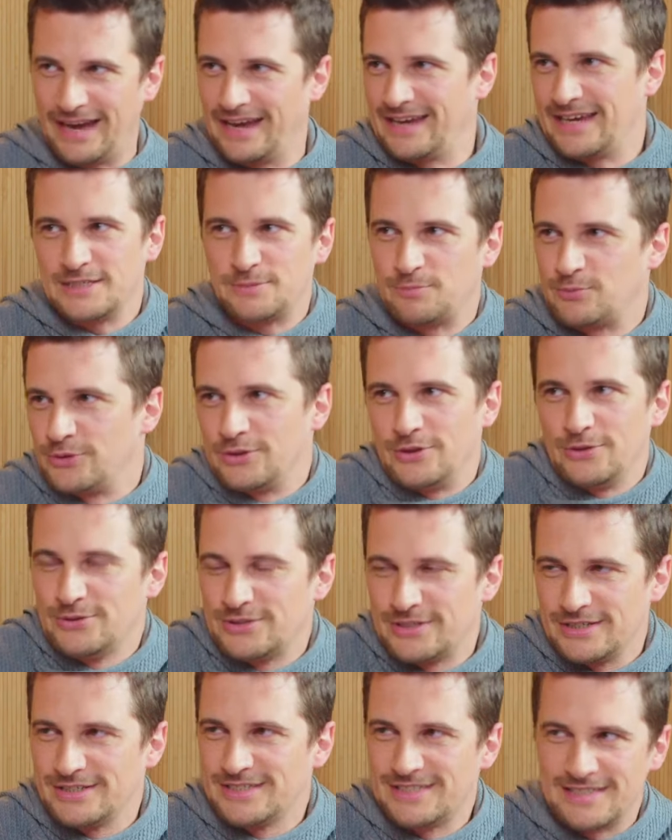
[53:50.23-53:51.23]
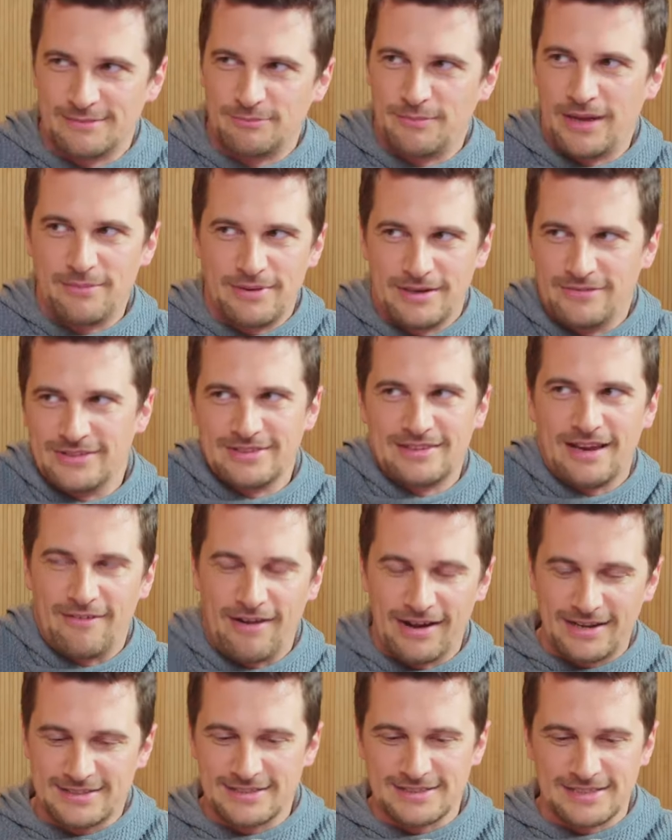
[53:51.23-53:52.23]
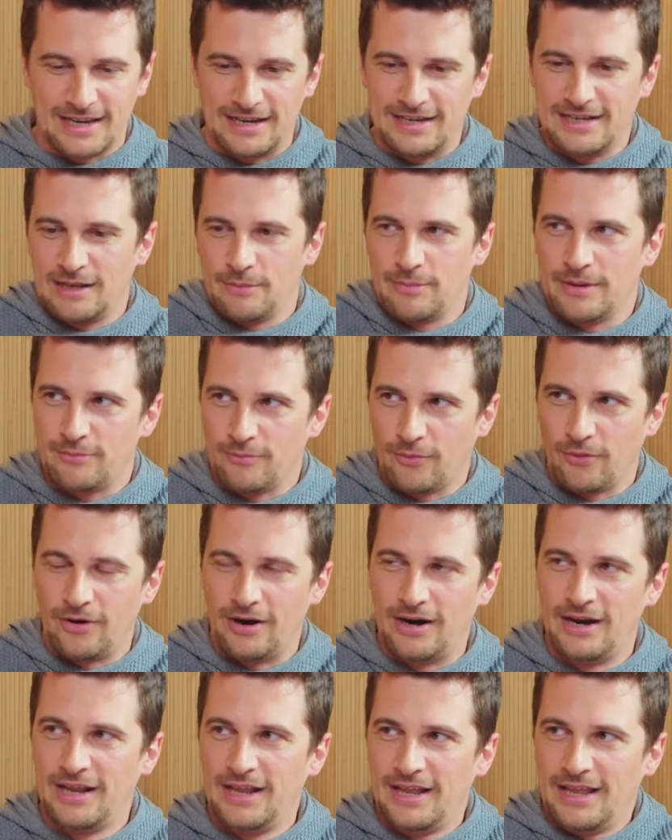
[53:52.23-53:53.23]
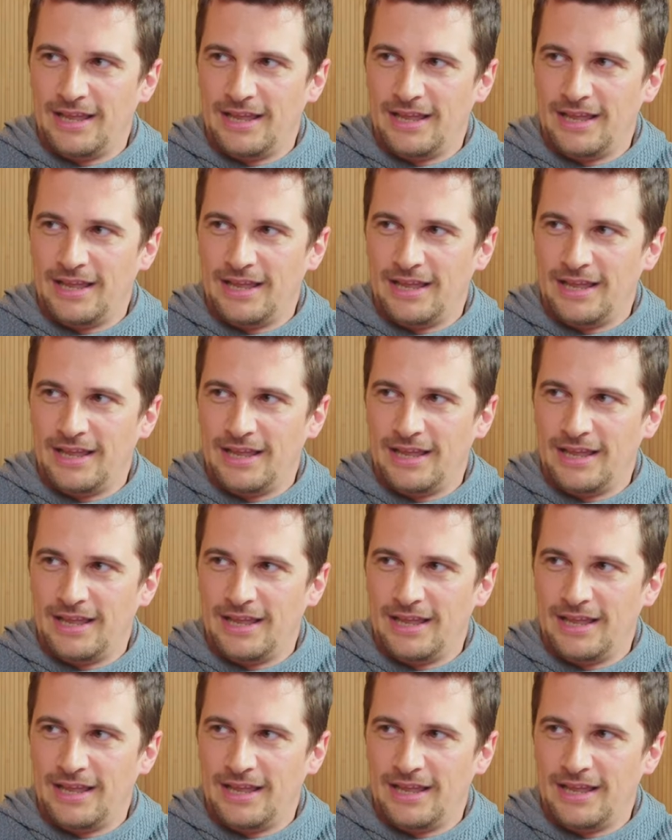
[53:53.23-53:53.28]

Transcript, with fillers: i guess producers and maybe even directors are a little bit more